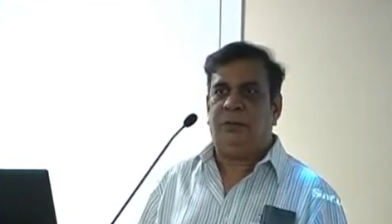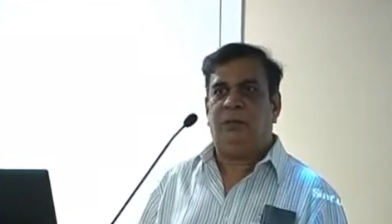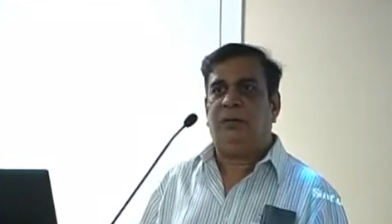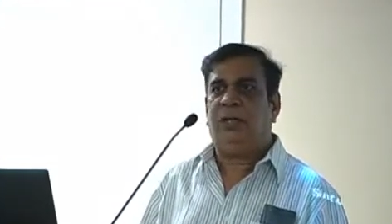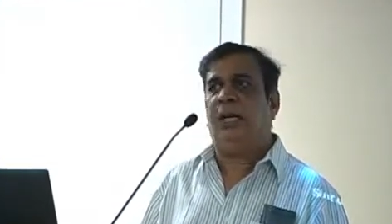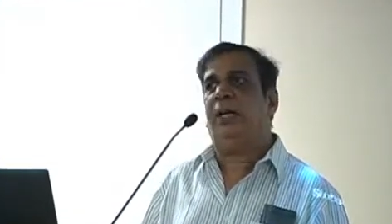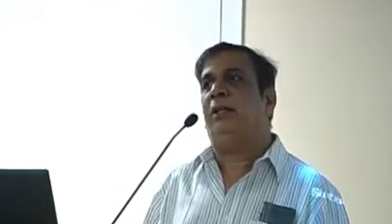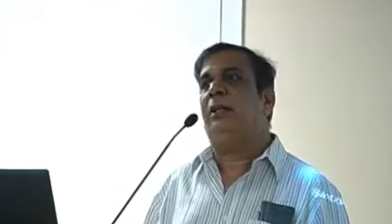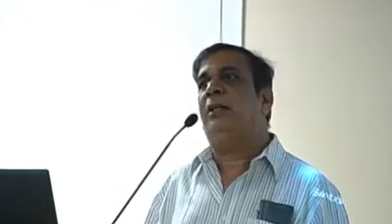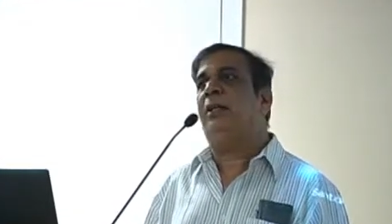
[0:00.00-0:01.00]
Okay,
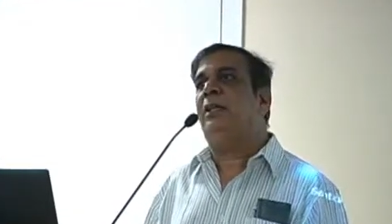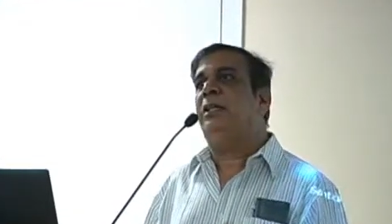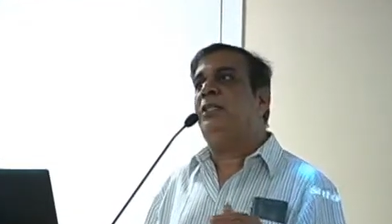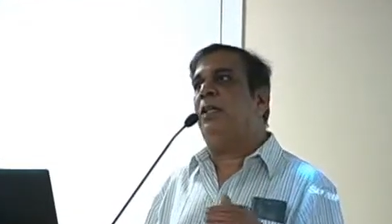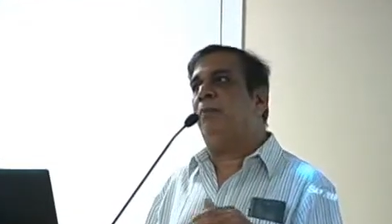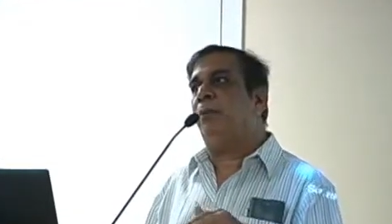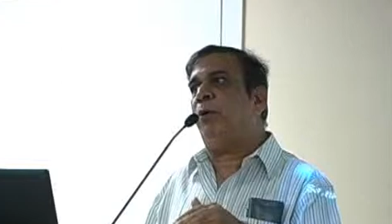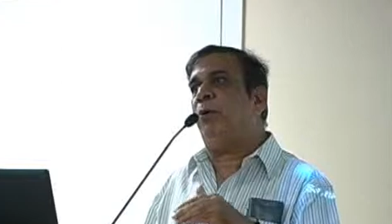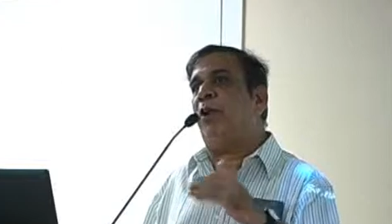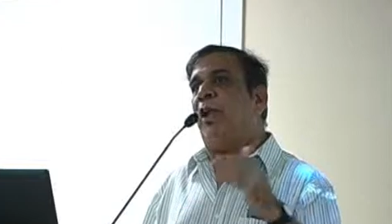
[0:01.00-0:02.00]
some
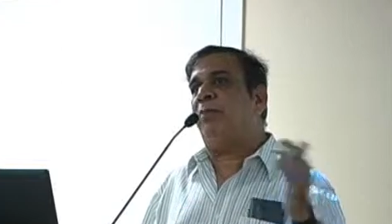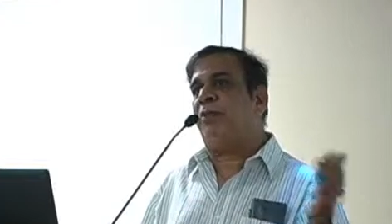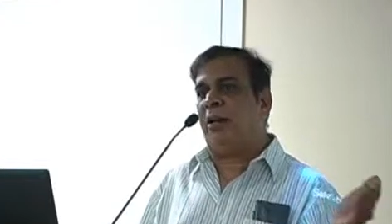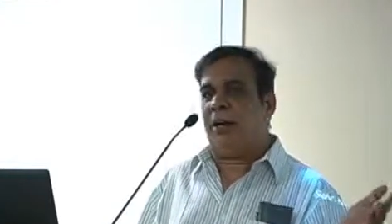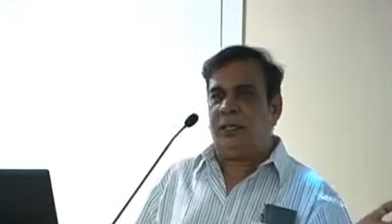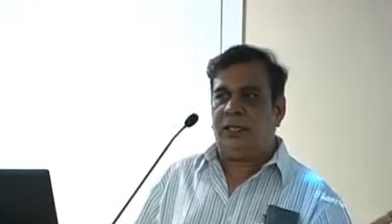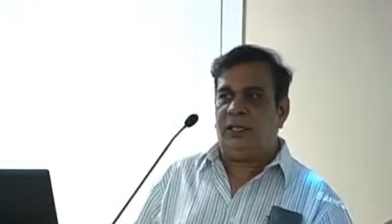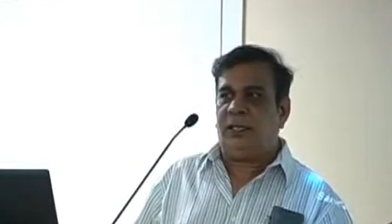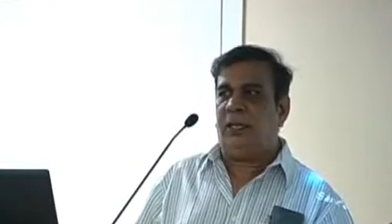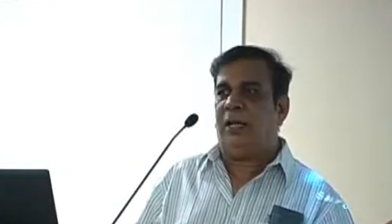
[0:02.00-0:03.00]
programs are
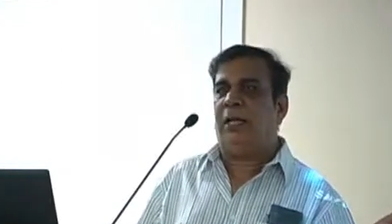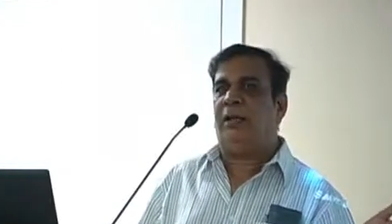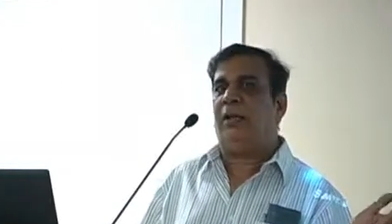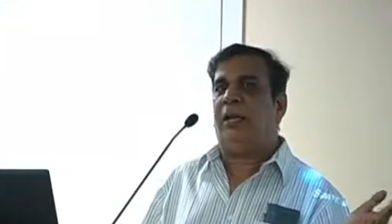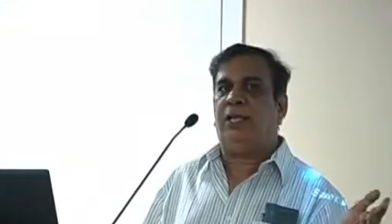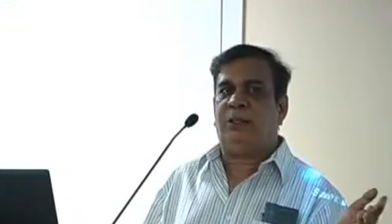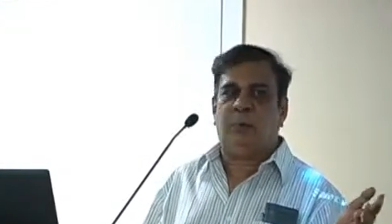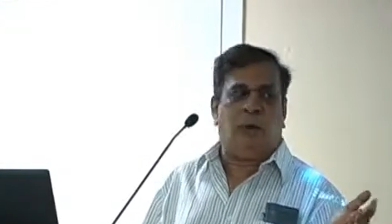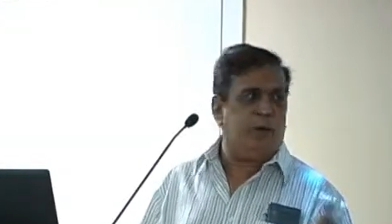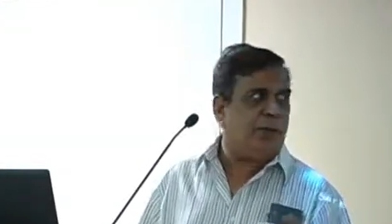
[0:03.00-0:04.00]
running in 9th
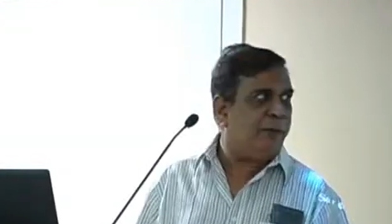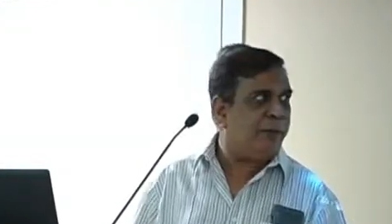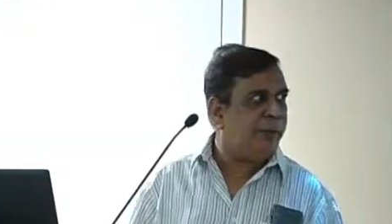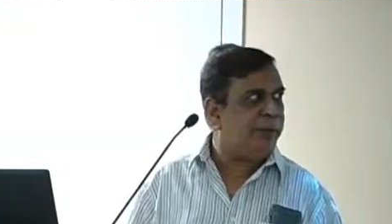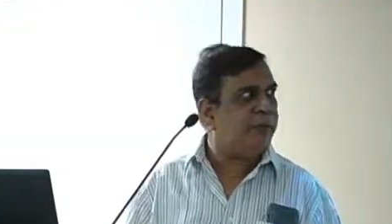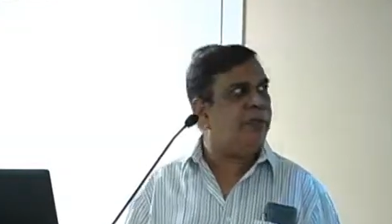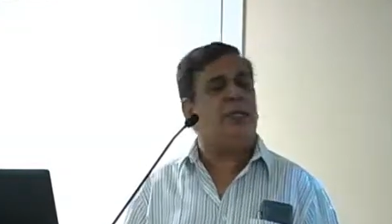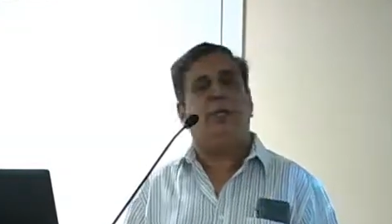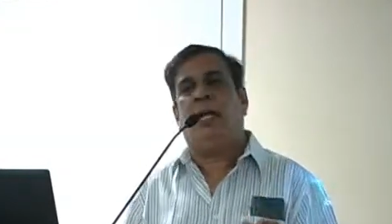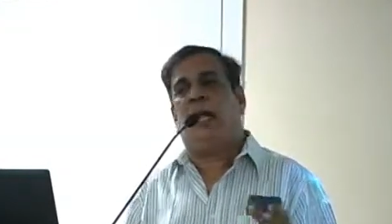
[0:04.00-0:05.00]
block campus
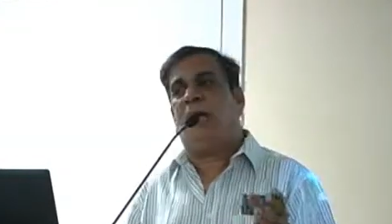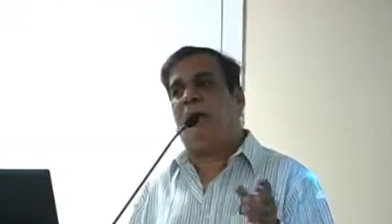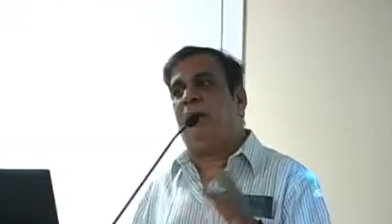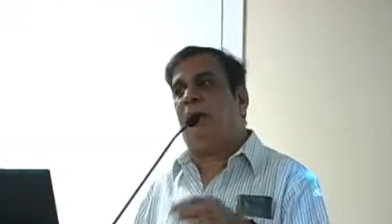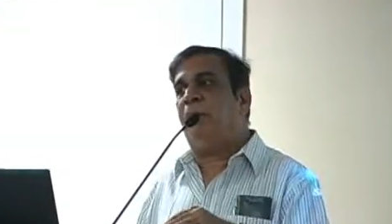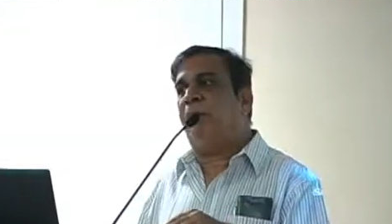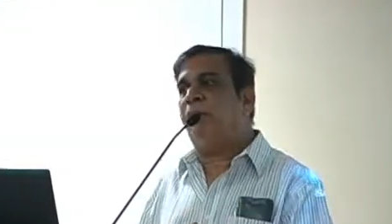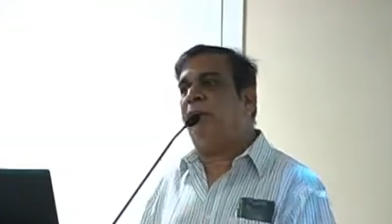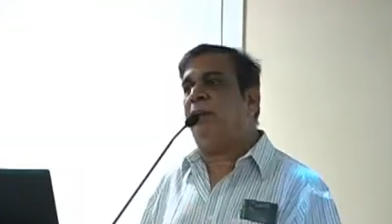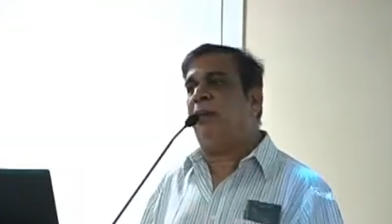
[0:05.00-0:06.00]
and some
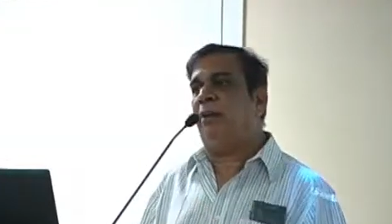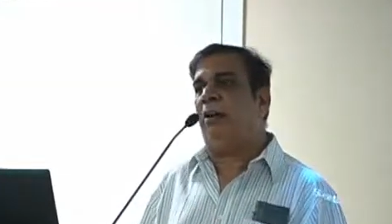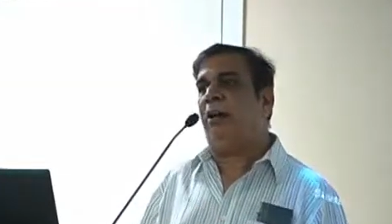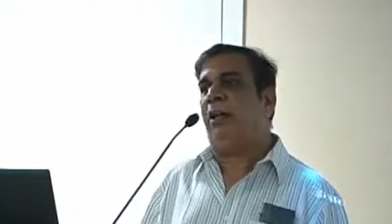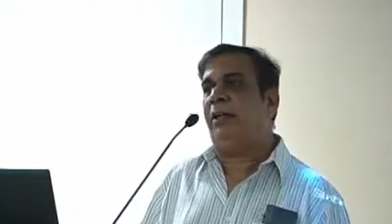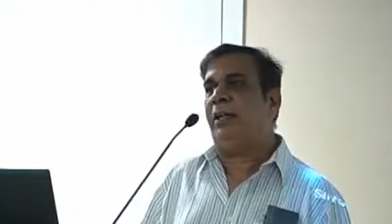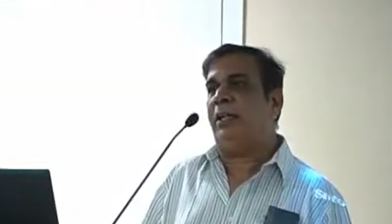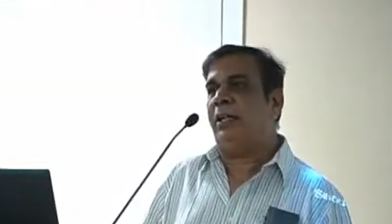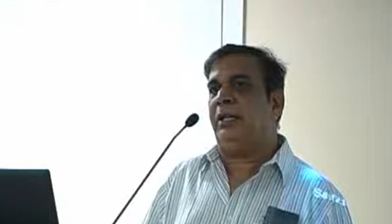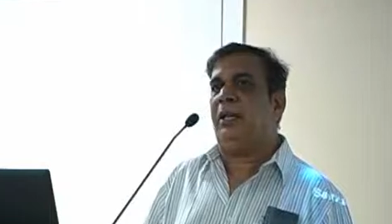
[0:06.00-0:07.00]
of it are
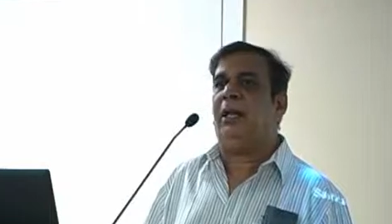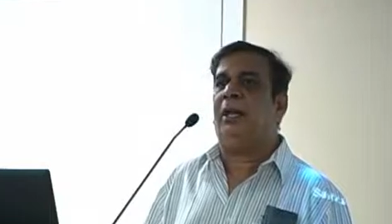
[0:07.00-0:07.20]
running in